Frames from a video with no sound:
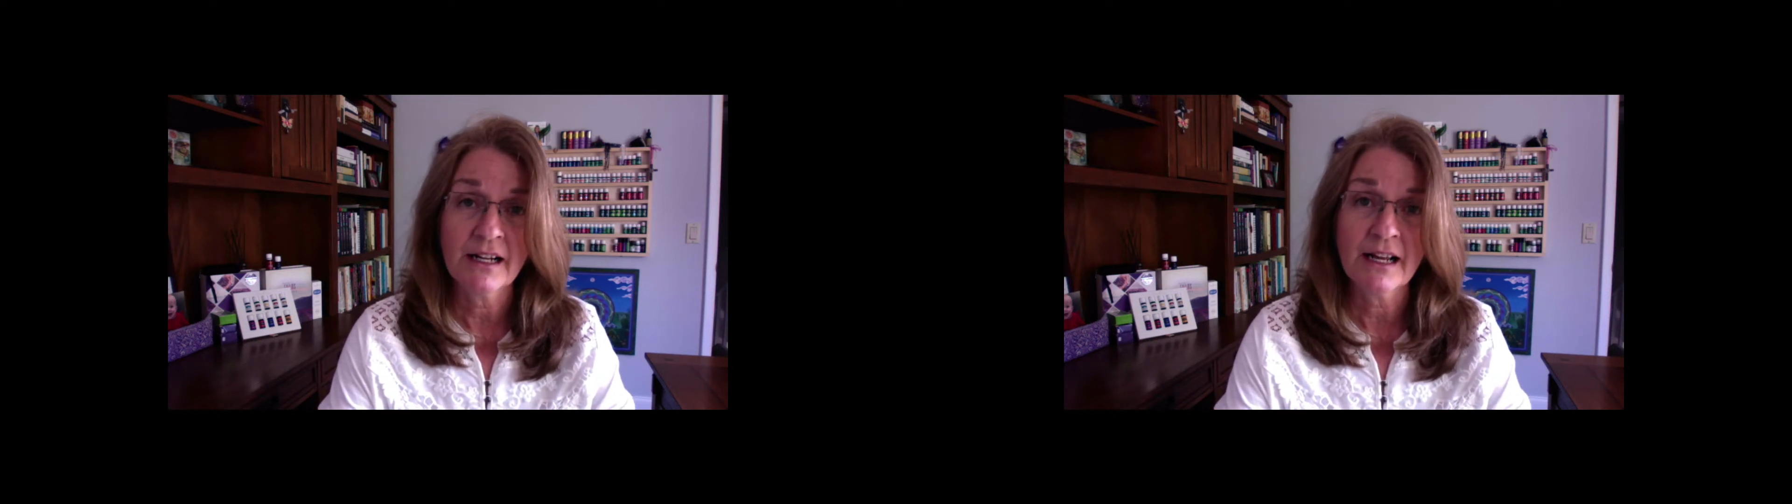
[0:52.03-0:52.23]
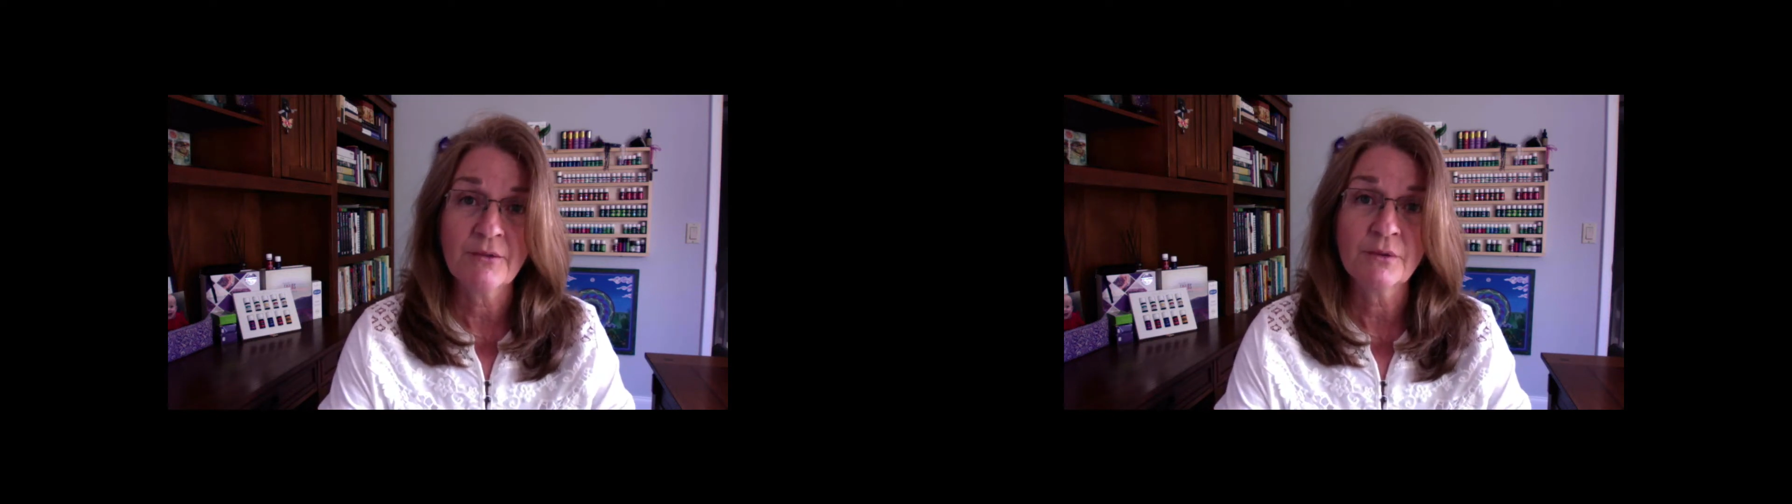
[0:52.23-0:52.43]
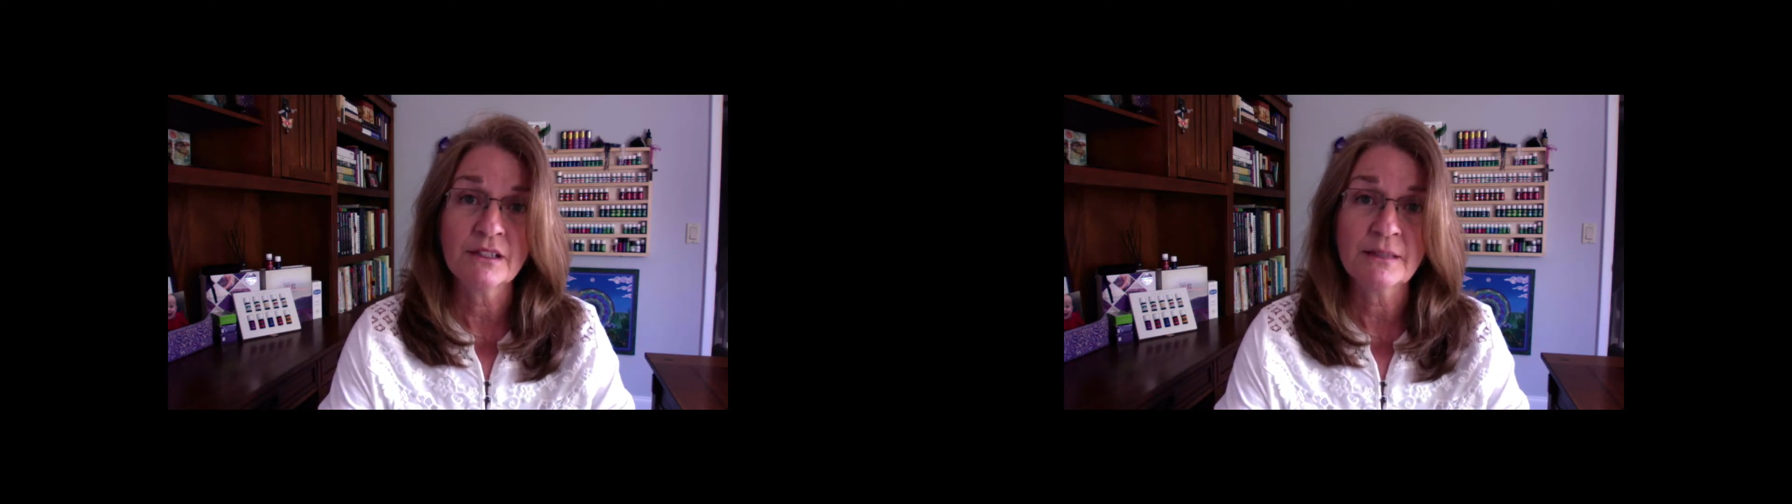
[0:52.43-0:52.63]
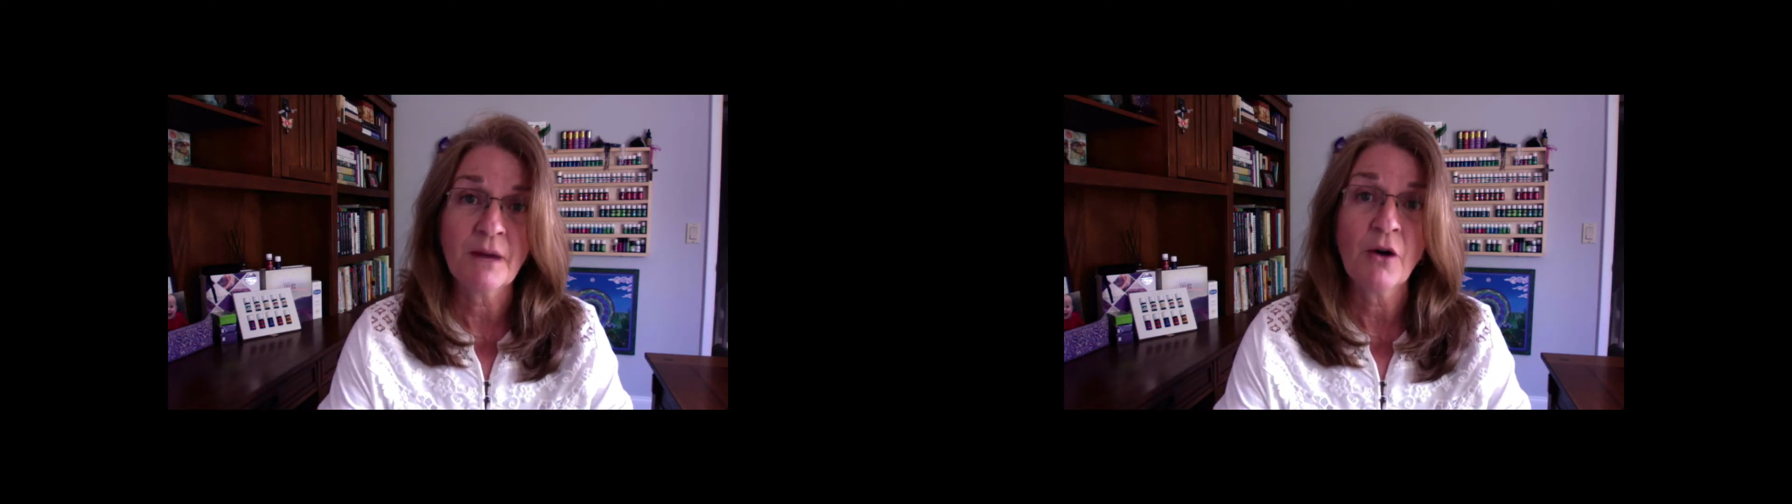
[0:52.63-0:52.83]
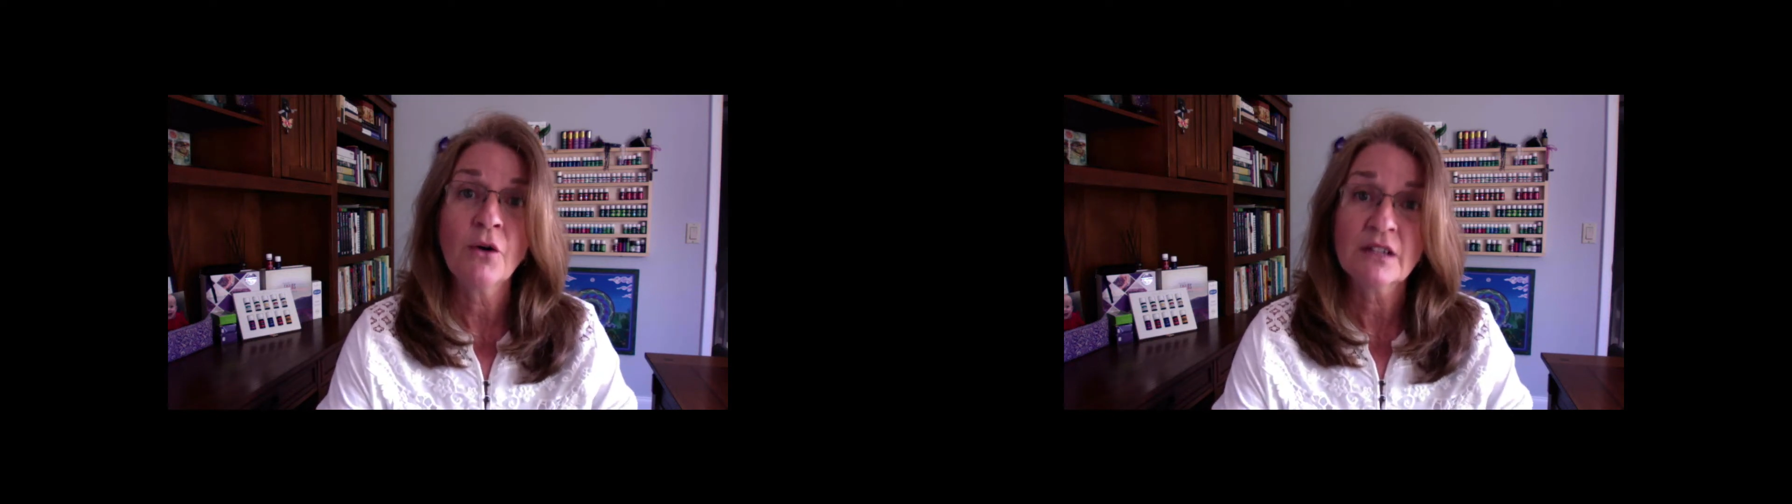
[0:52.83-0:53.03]
and I really
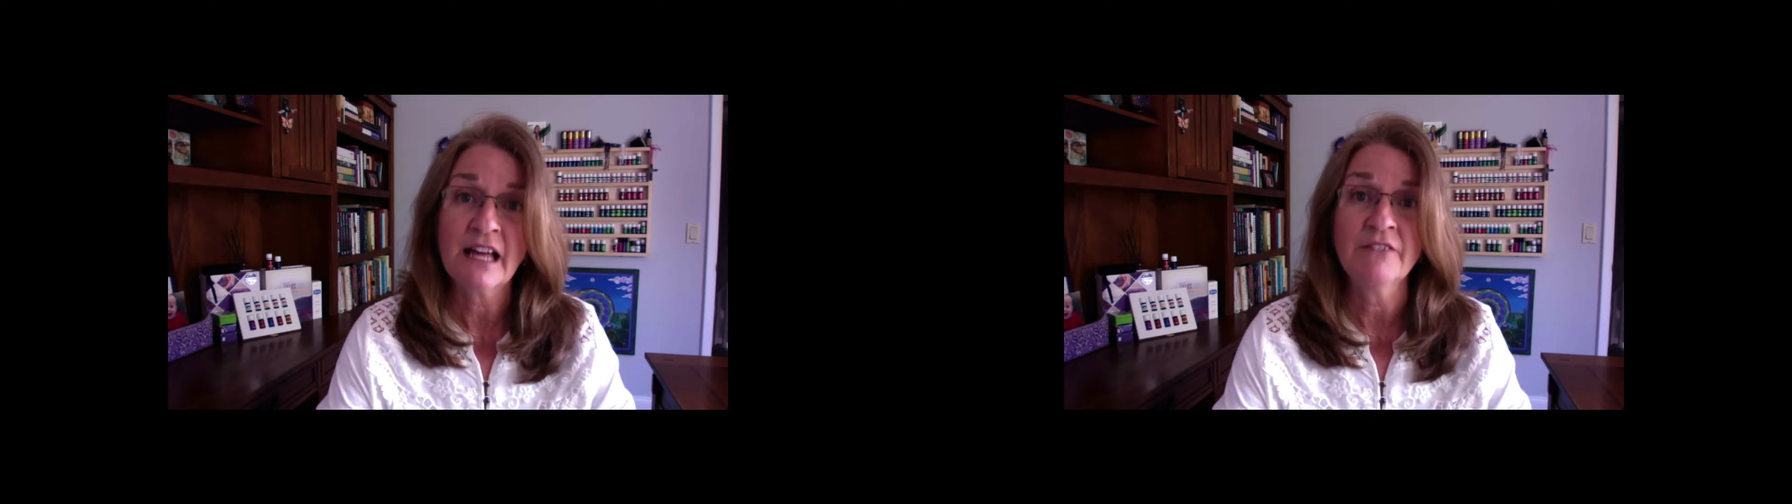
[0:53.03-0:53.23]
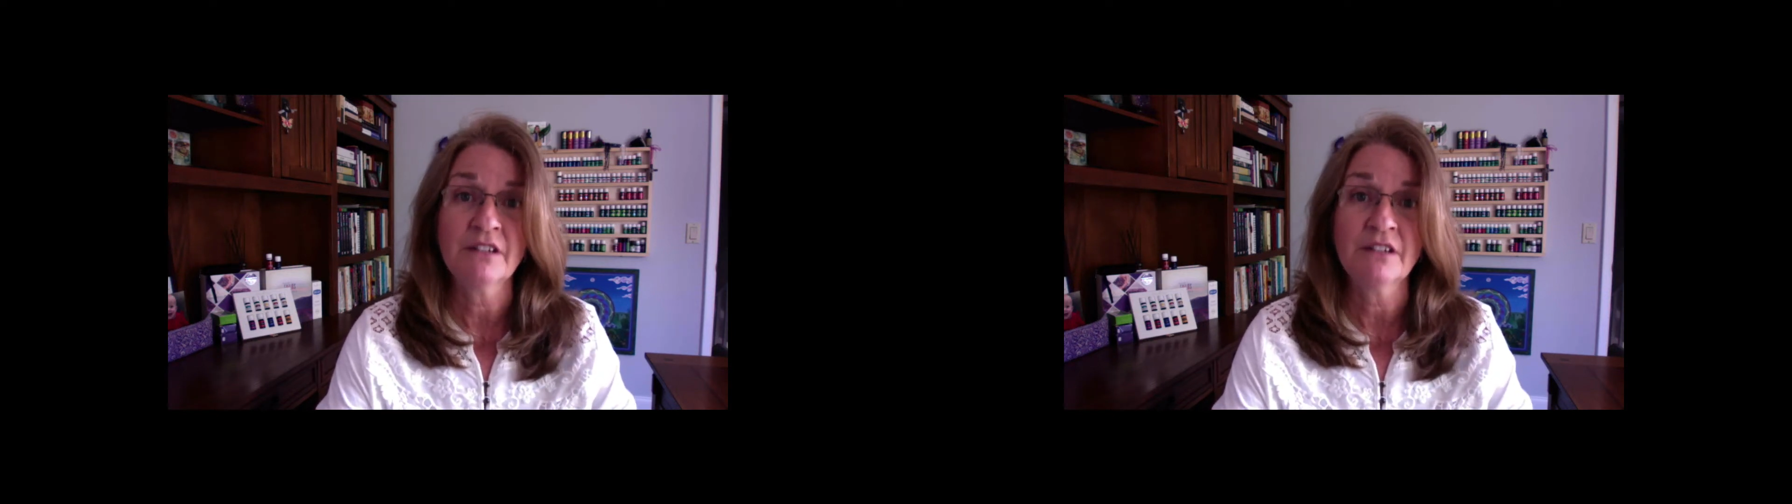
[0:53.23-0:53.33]
my whole life